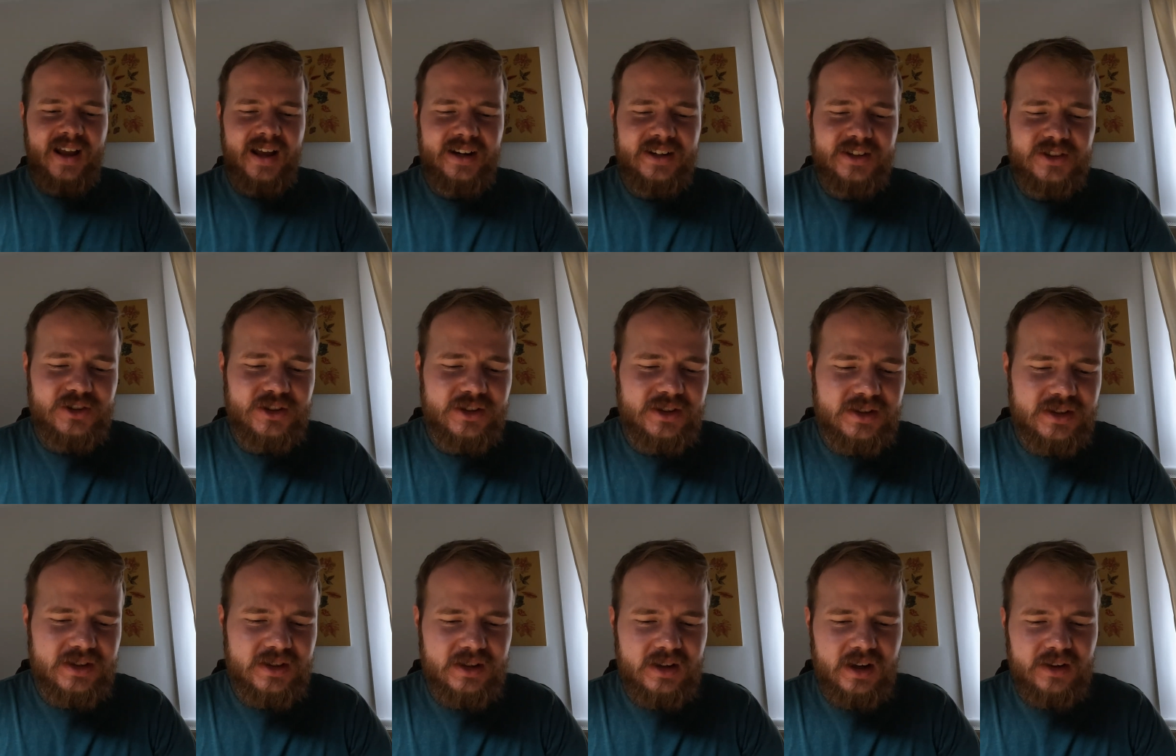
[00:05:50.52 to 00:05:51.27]
And
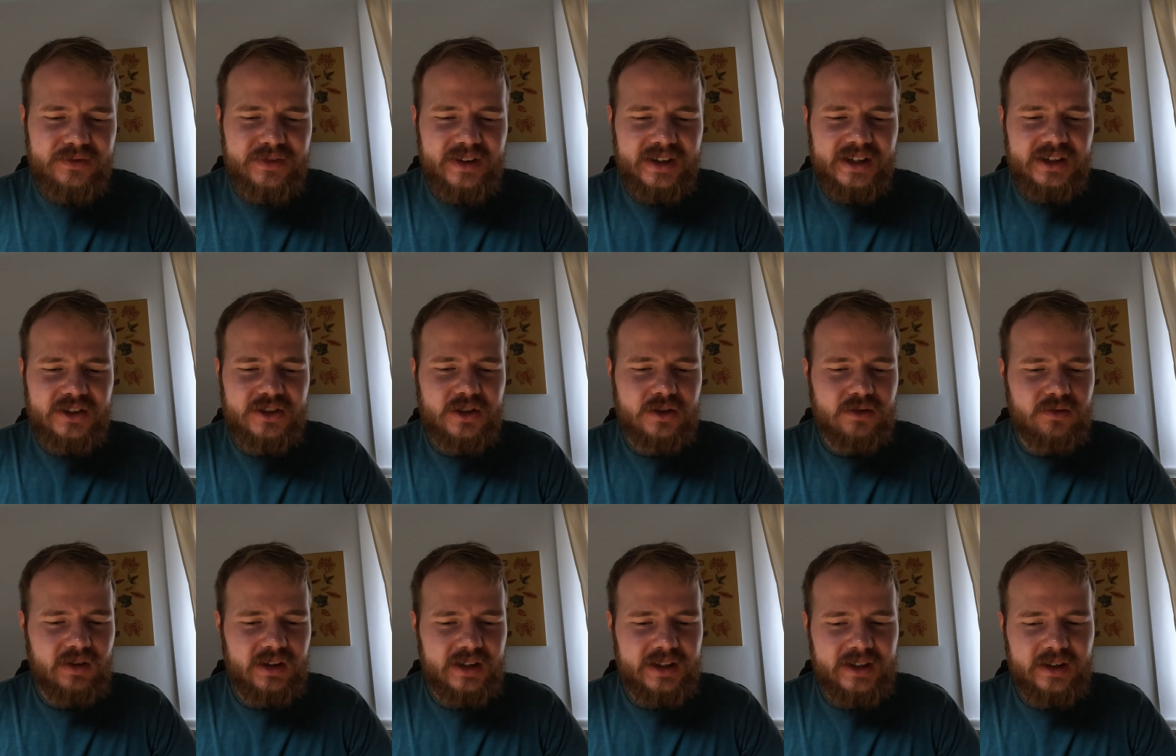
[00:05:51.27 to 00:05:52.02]
I think it's
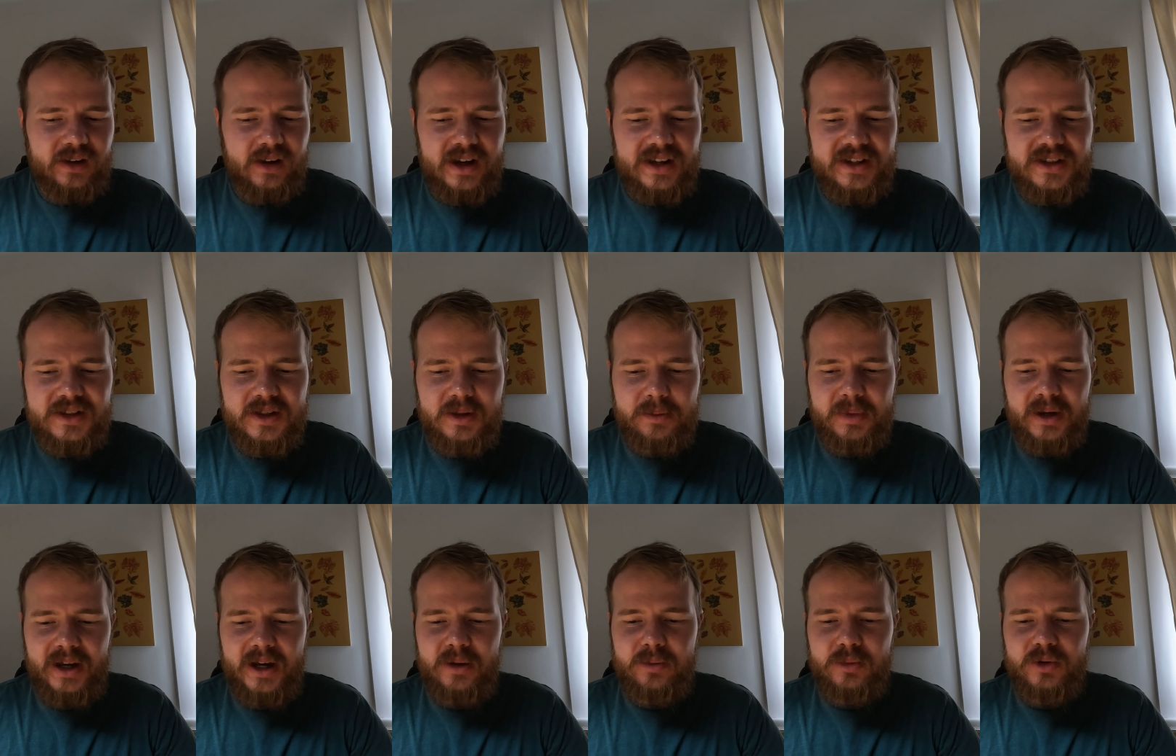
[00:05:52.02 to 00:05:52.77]
just really nice to
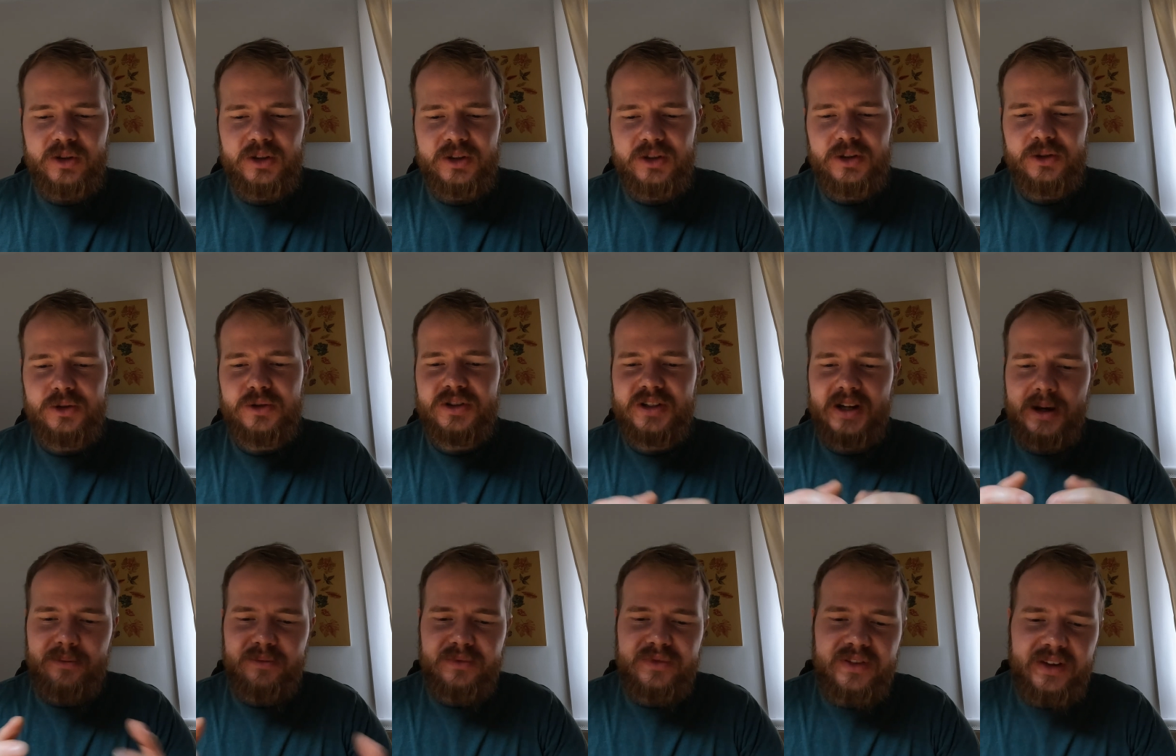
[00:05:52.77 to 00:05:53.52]
be able to do
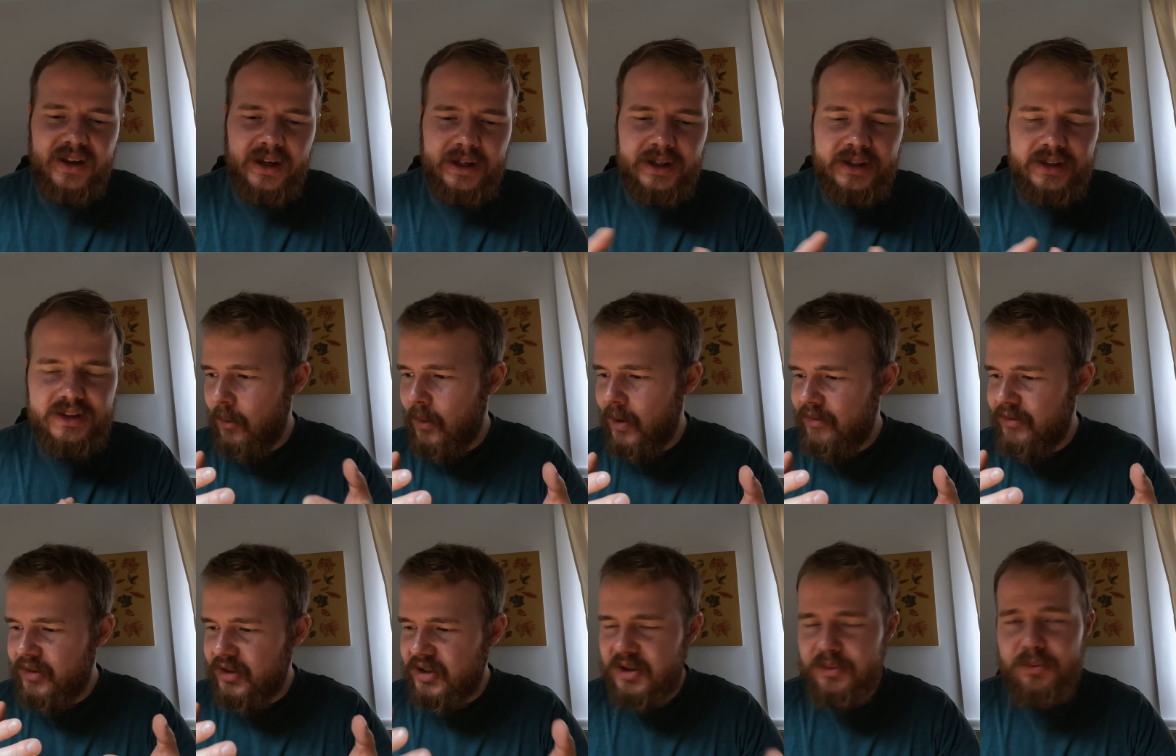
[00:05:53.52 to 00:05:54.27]
something,
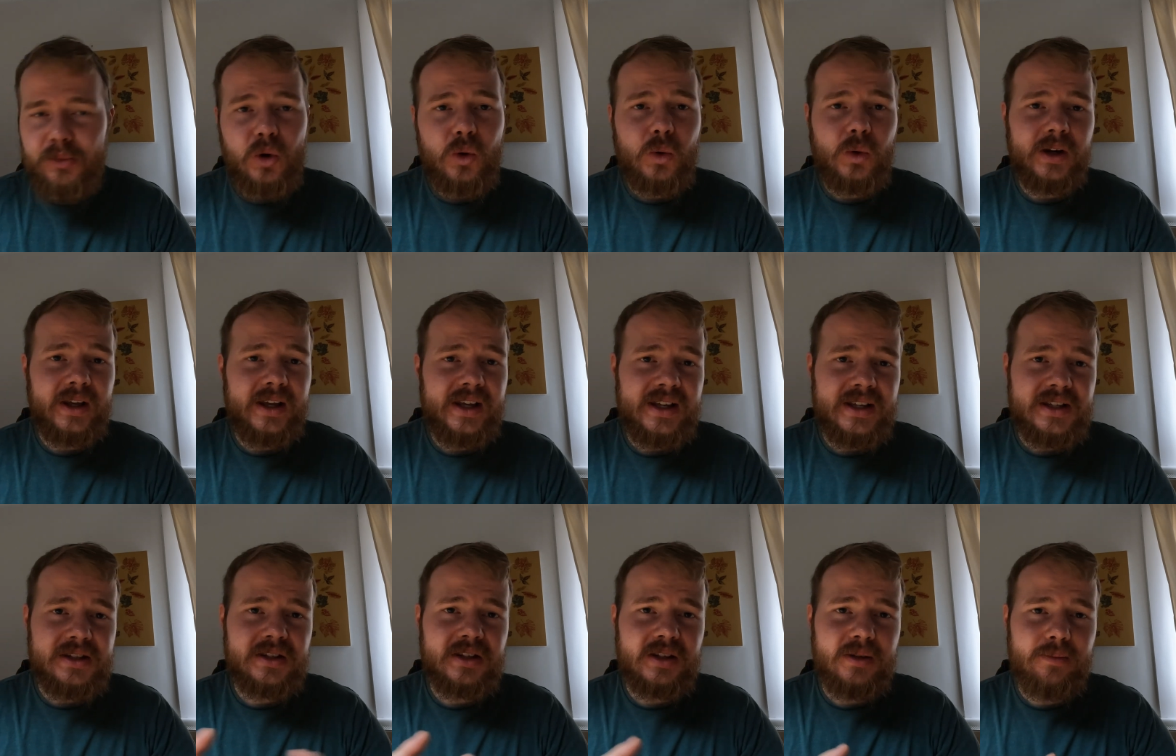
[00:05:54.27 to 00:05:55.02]
however small it
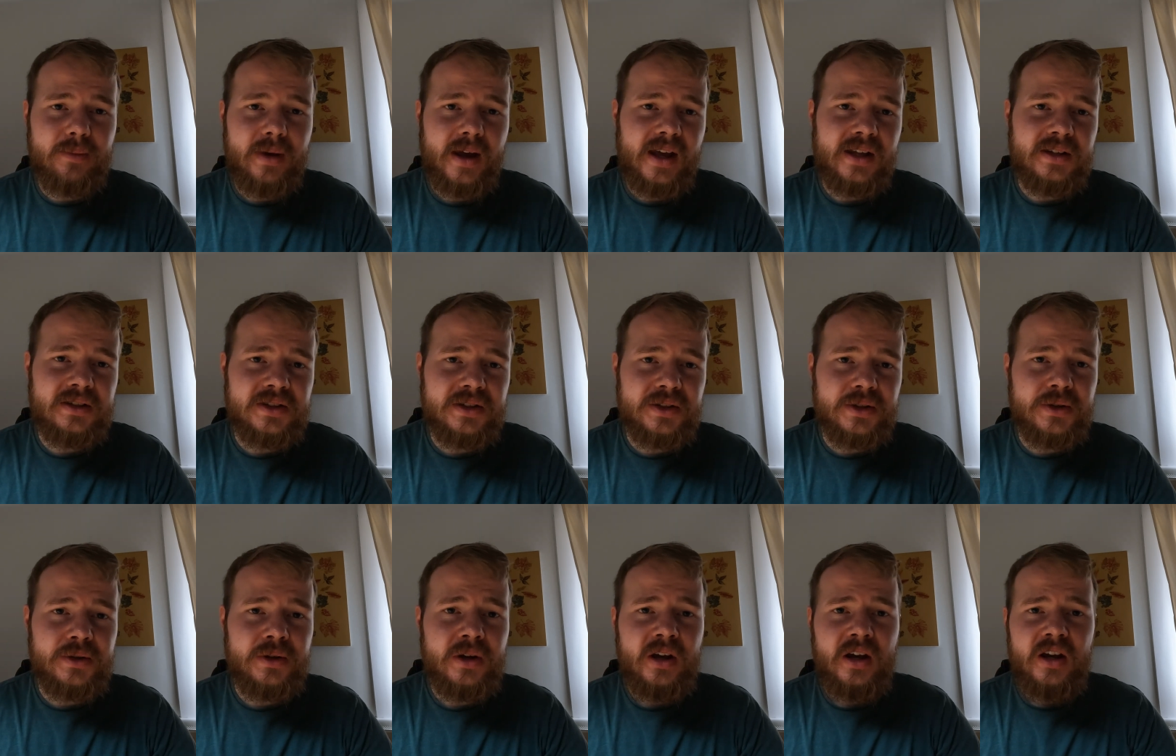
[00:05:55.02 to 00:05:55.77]
is compared
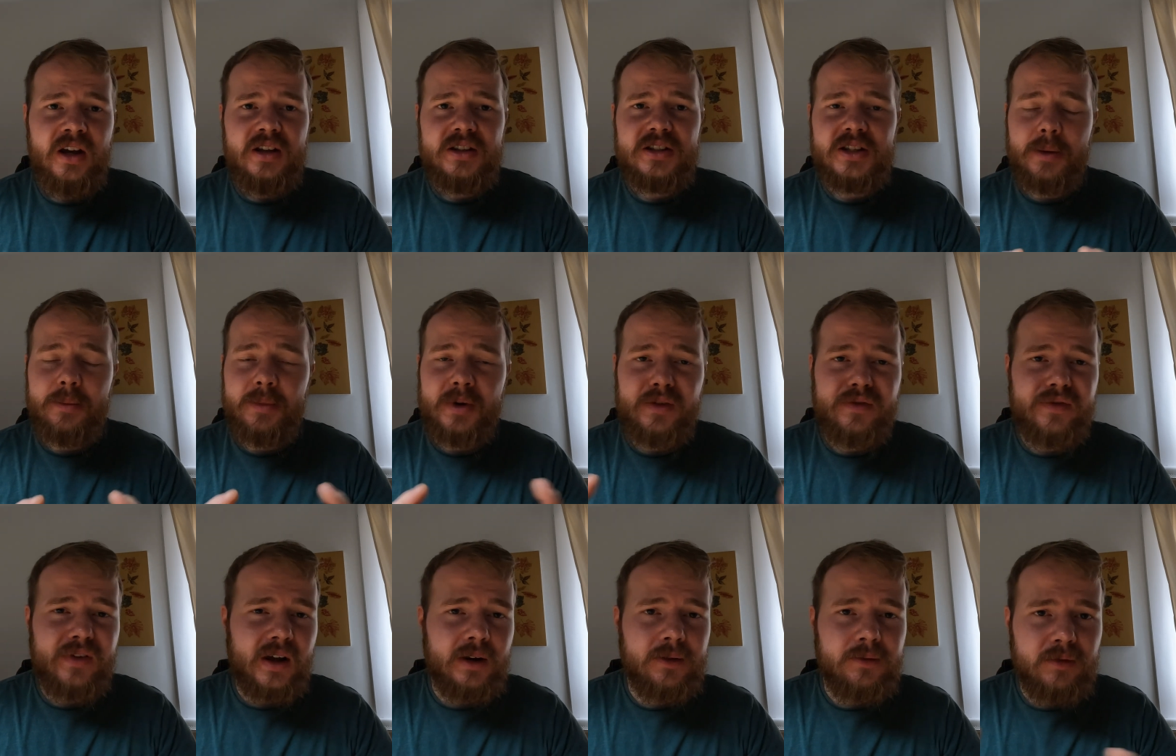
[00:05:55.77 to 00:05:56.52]
to some of
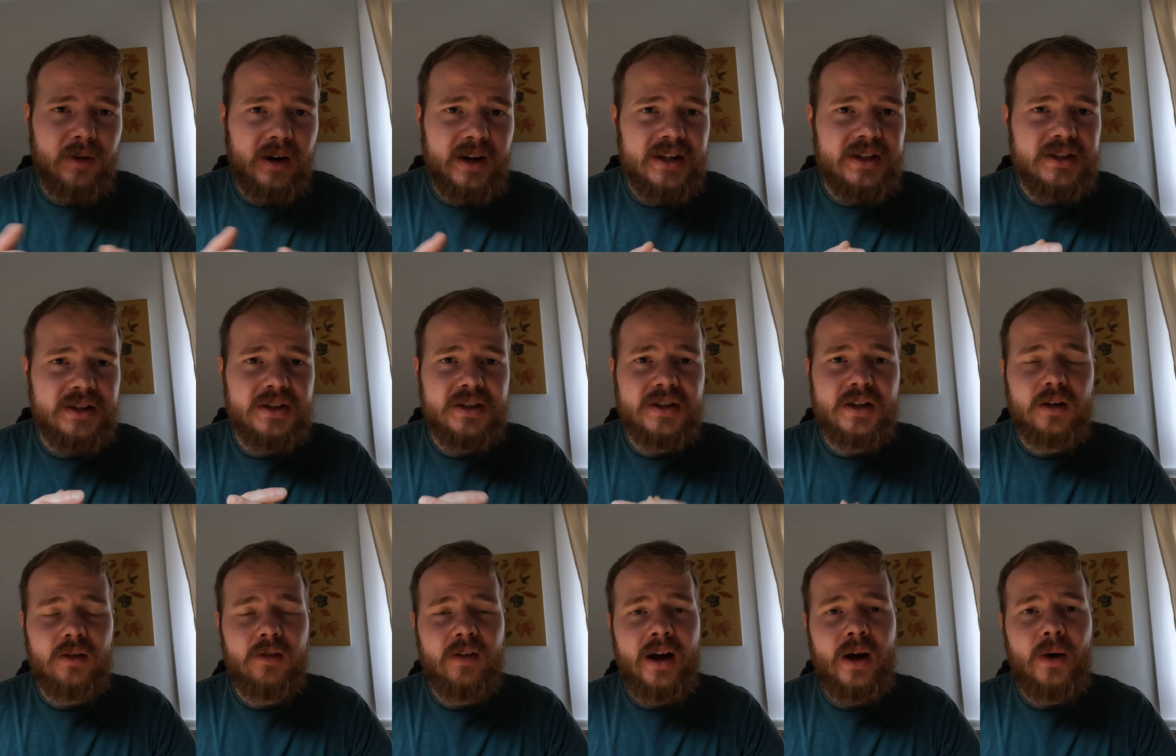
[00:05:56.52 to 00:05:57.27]
the fundraisers
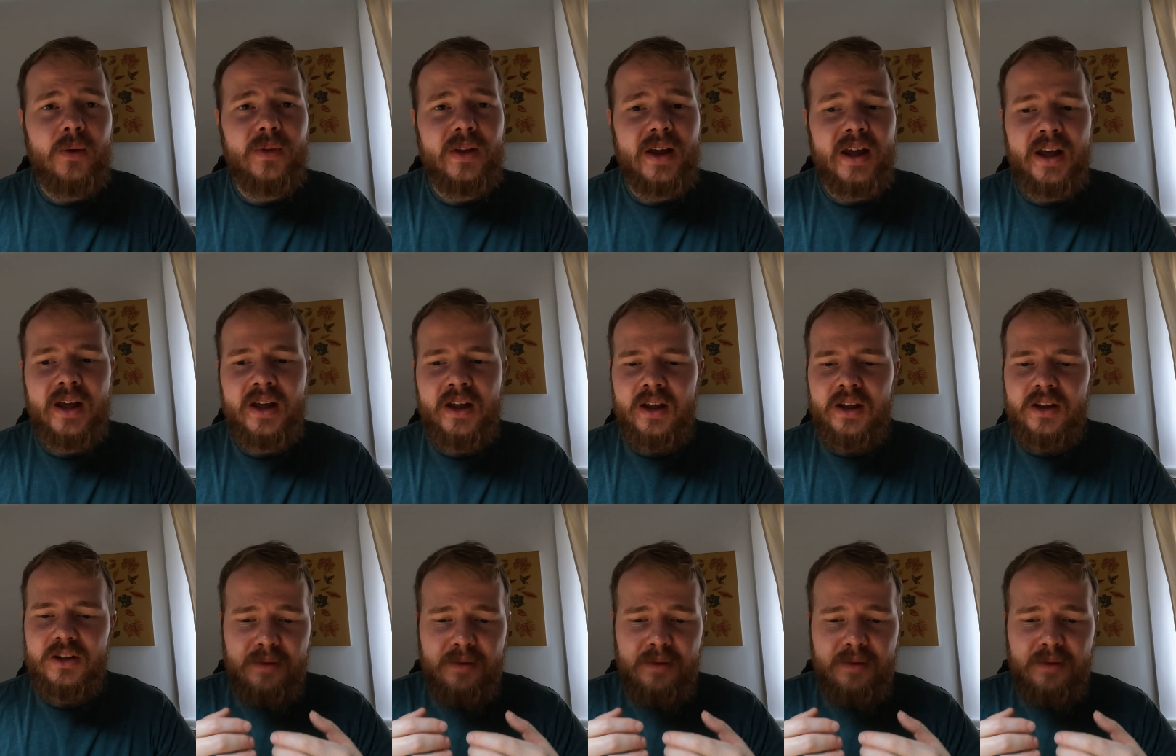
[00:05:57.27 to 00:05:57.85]
that are out there.